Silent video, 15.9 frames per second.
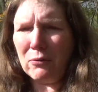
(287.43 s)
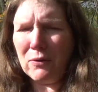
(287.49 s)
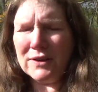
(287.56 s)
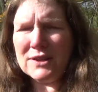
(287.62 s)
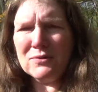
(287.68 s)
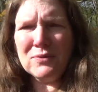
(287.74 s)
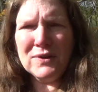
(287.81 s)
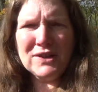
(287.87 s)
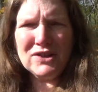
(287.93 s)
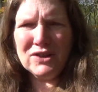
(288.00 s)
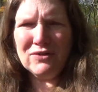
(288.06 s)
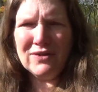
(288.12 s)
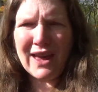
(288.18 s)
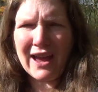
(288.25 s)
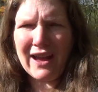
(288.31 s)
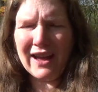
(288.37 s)
Once we
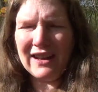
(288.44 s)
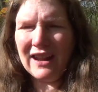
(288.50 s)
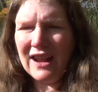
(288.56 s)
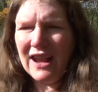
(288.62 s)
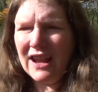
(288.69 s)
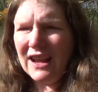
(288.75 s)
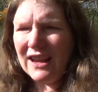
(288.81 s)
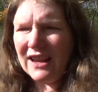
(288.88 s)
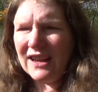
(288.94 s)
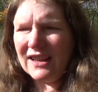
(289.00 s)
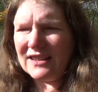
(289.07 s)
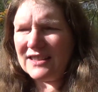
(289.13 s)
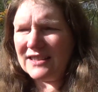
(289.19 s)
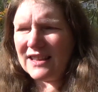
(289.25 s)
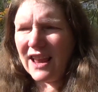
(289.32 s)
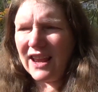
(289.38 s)
do that,
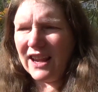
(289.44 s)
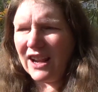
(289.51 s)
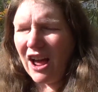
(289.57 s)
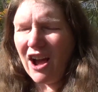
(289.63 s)
it's saying,